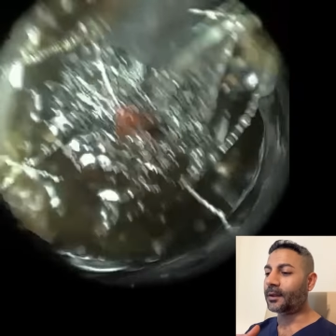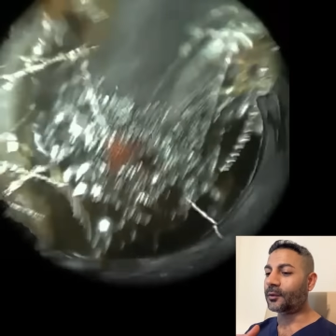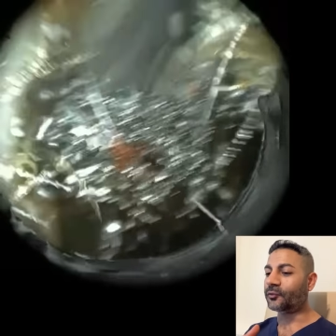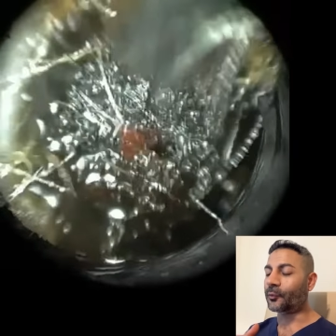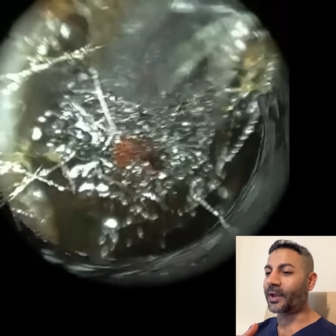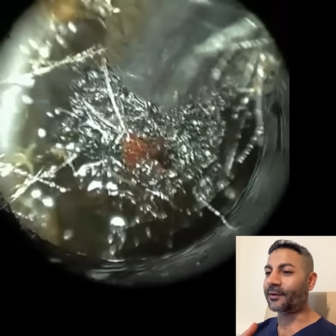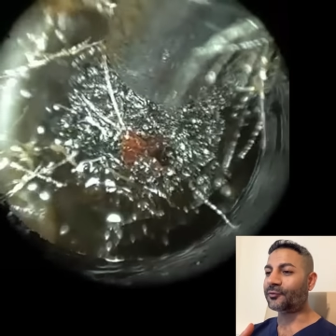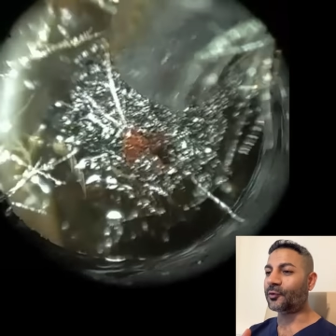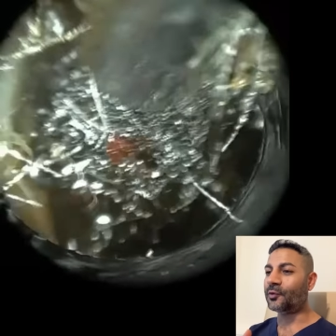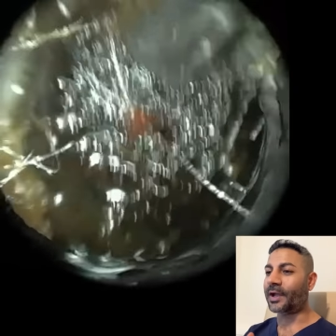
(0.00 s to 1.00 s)
So we have
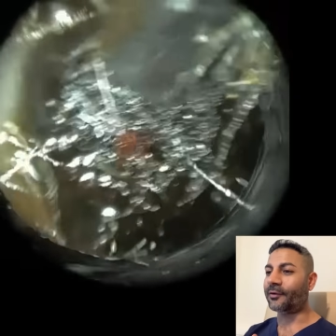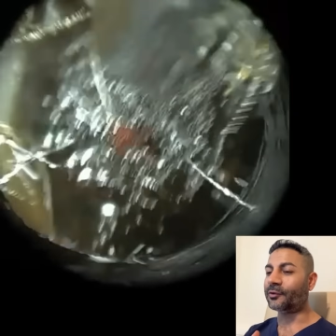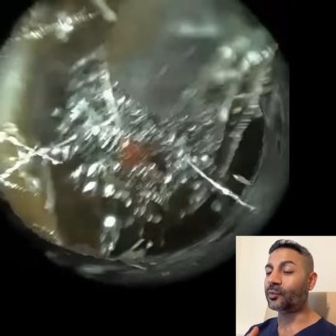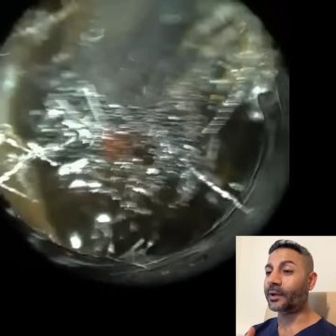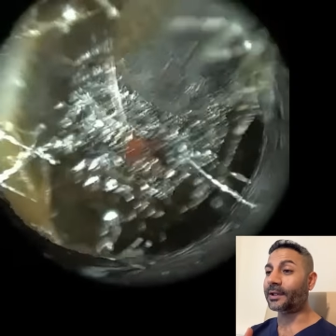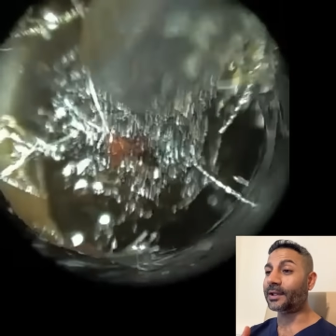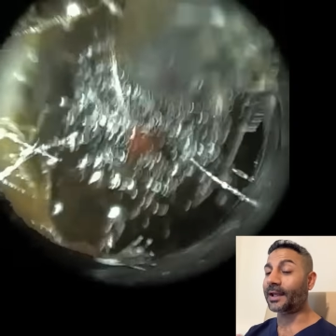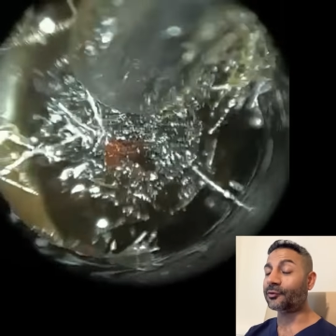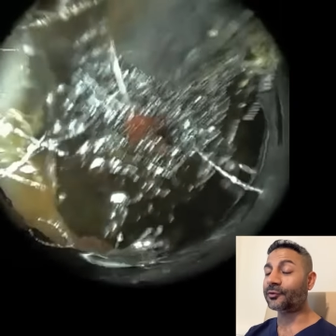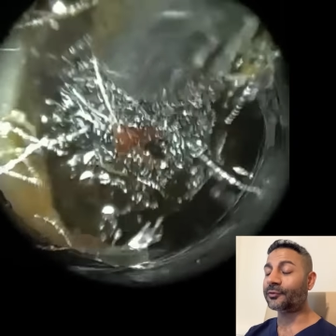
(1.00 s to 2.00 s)
two narrowings, one at the
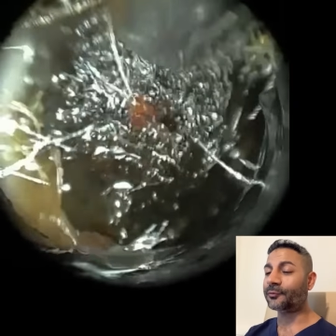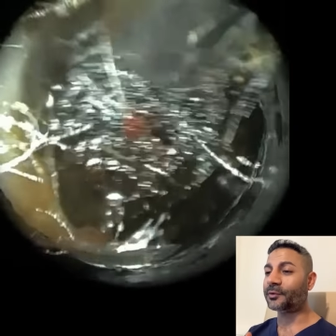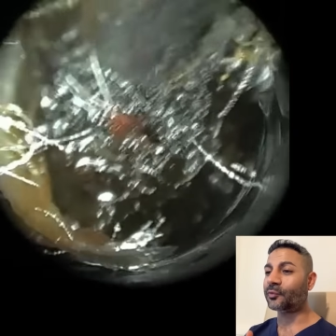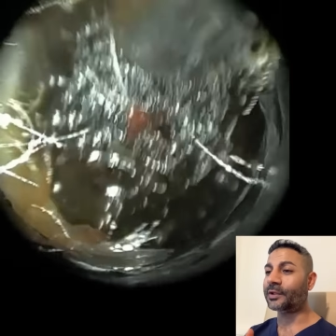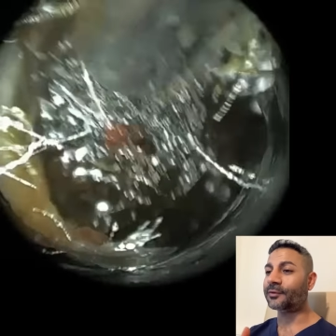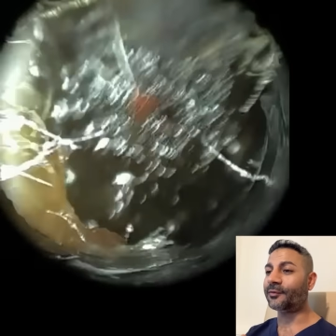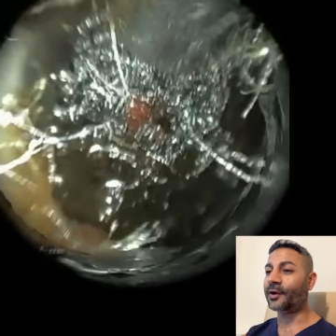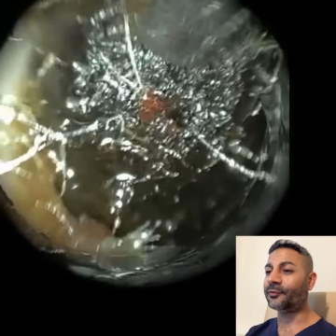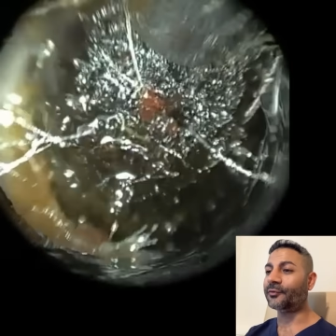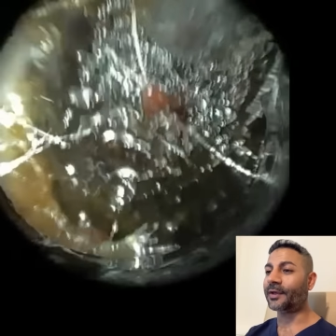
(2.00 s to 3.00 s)
entrance between the
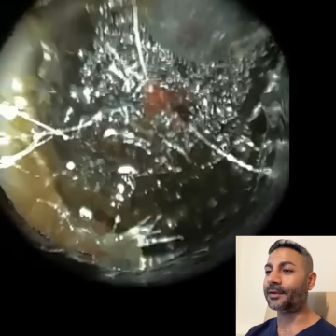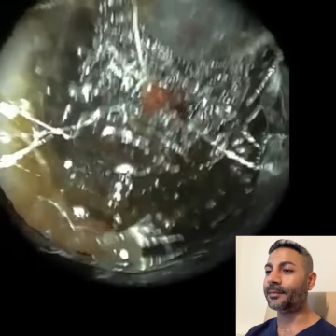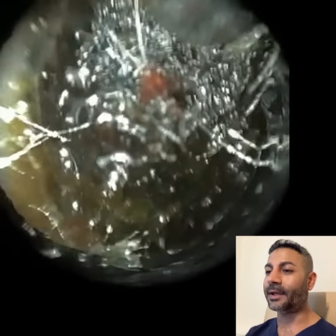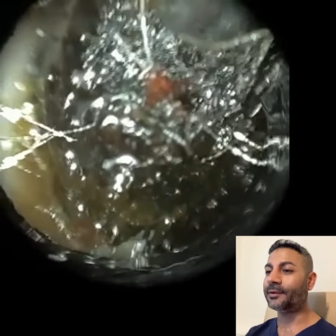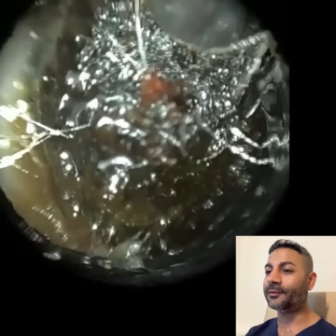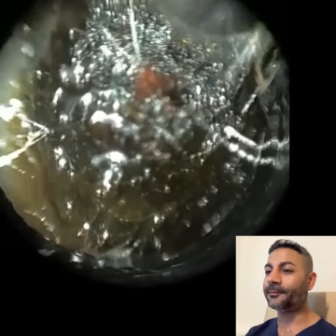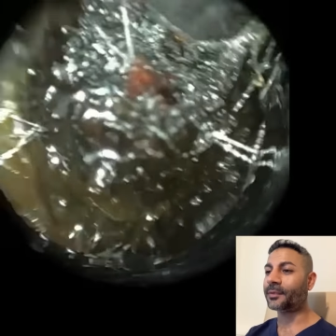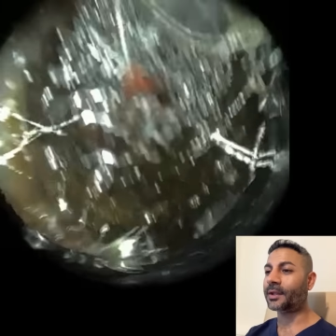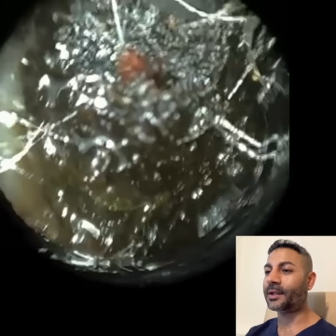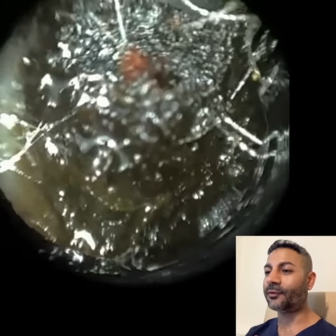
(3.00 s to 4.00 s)
first and second bend,
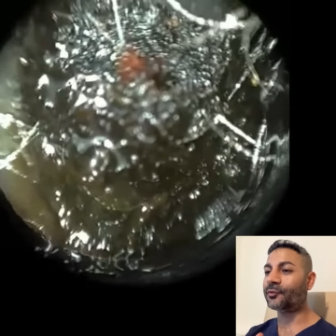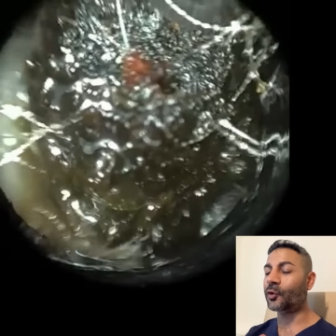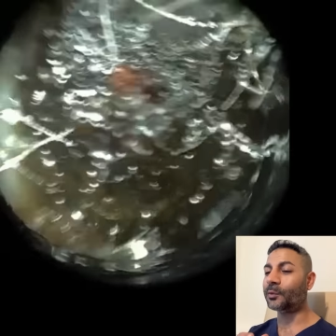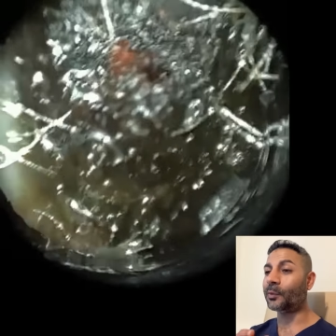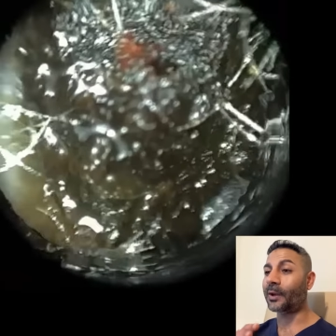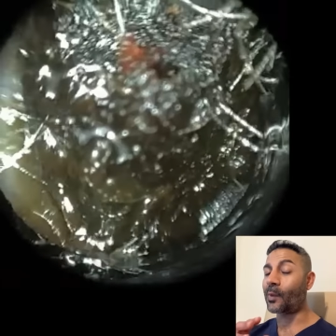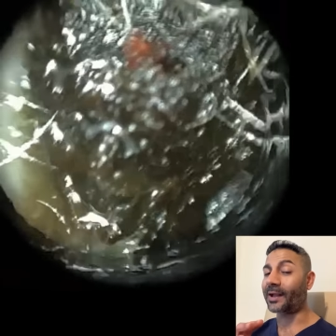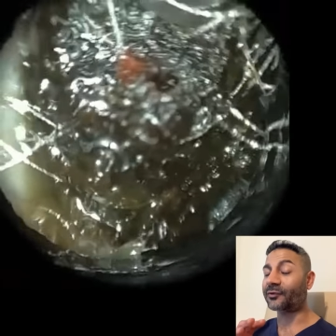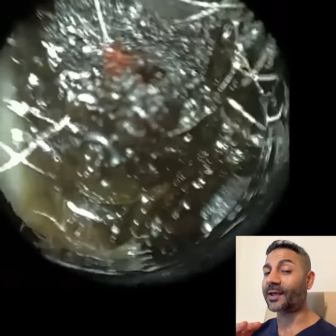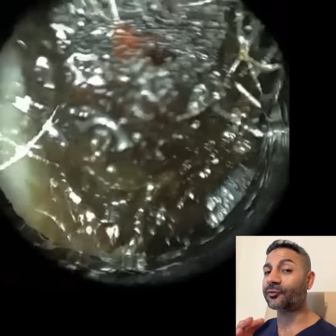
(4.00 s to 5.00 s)
and that's normally where
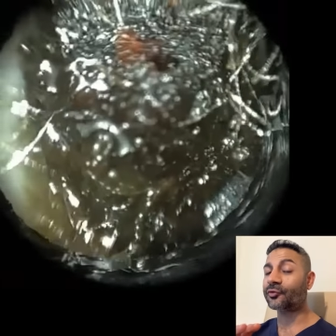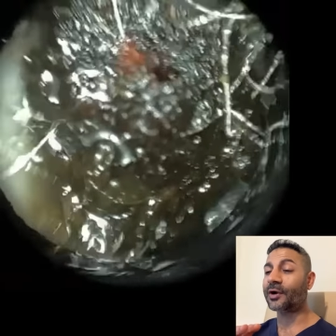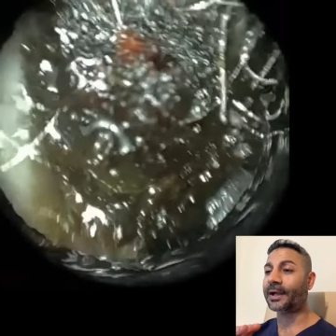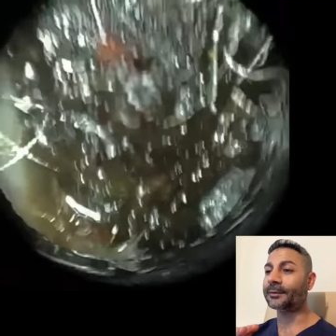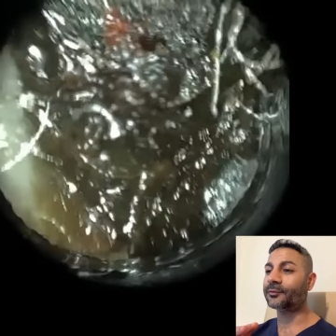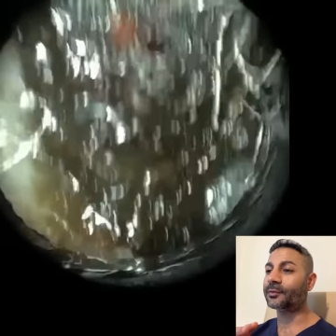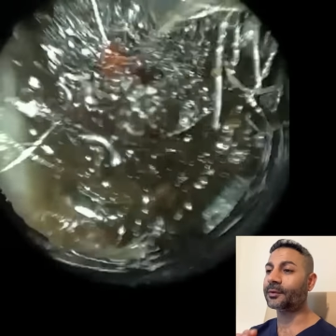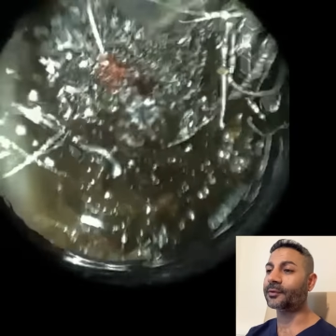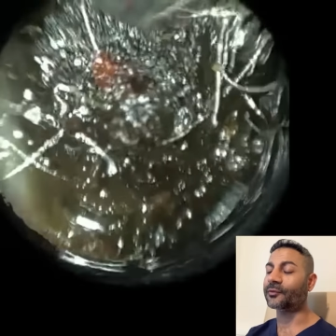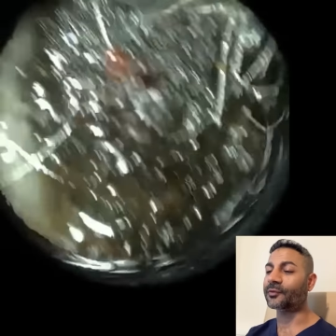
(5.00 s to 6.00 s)
wax gets trapped
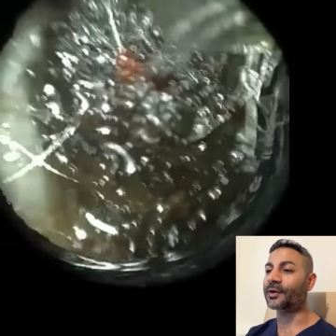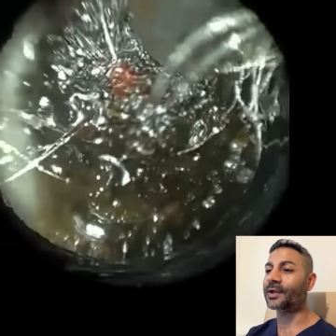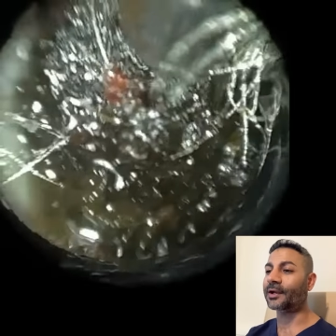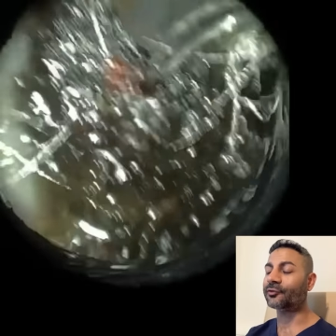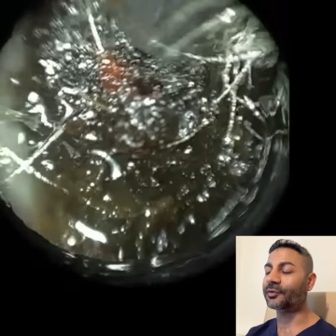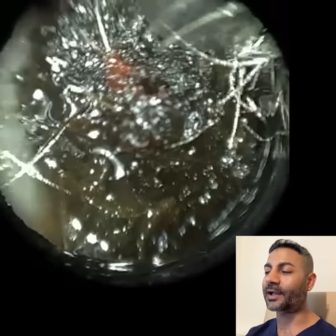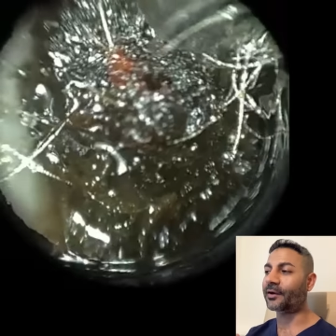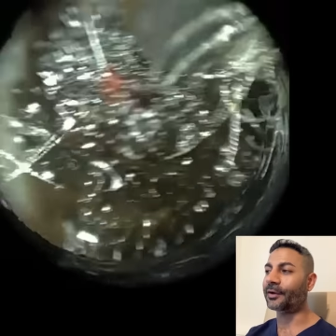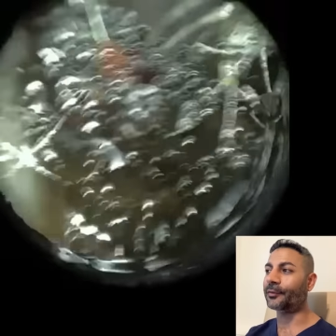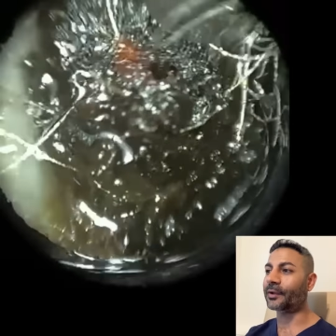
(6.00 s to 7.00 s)
because it's a natural
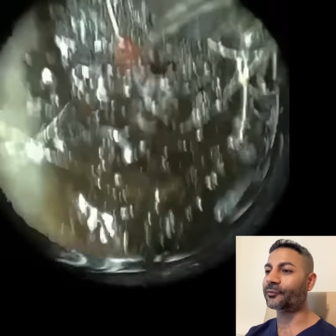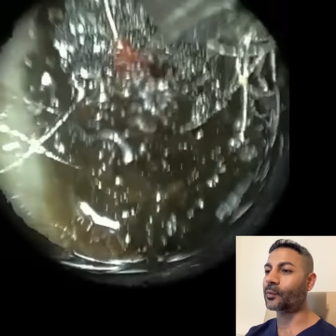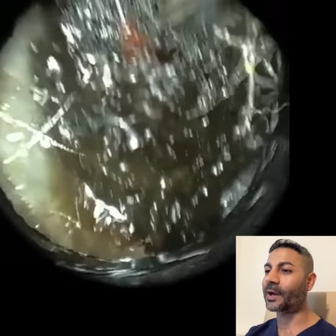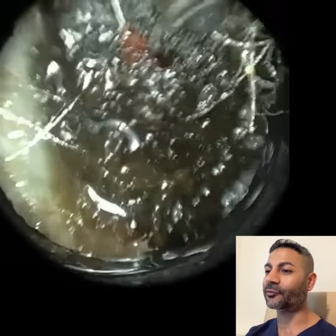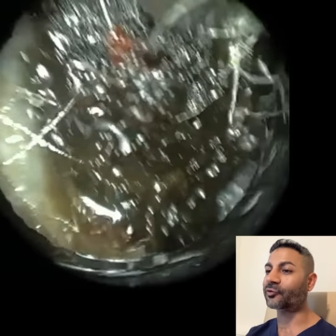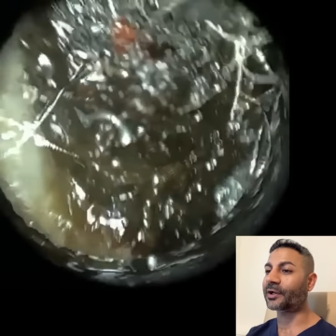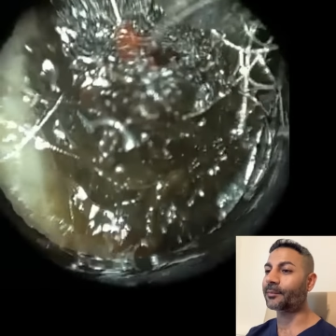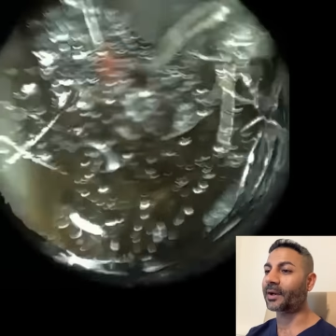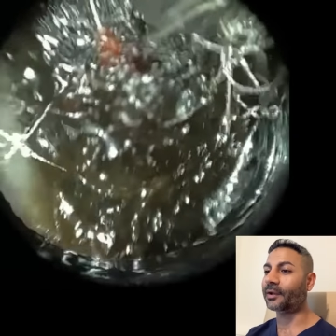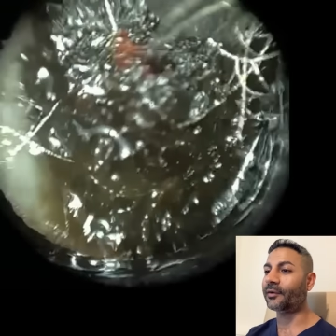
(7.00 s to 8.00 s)
narrowing. As the wax is trying to
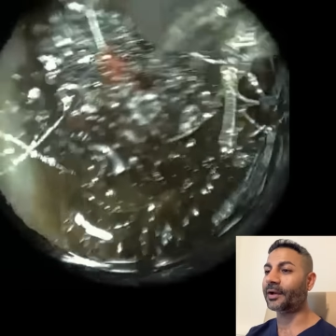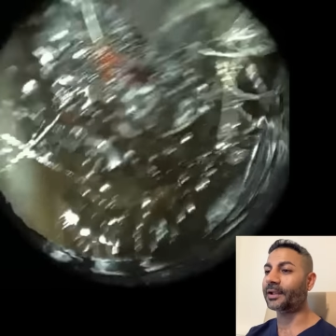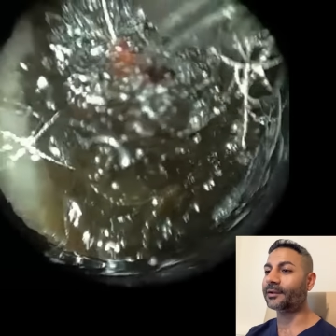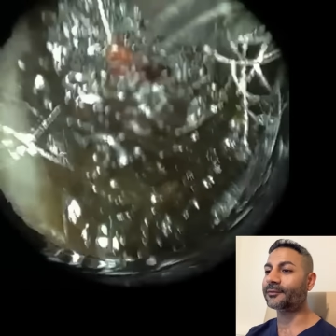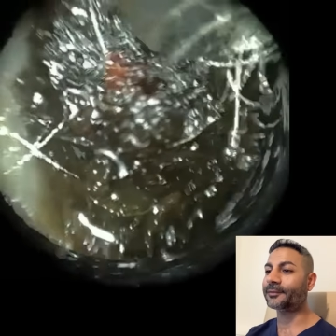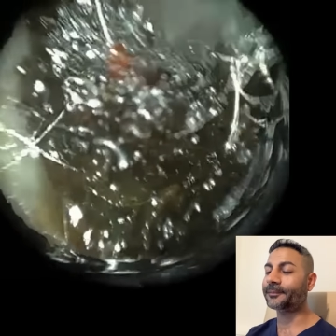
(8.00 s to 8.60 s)
migrate,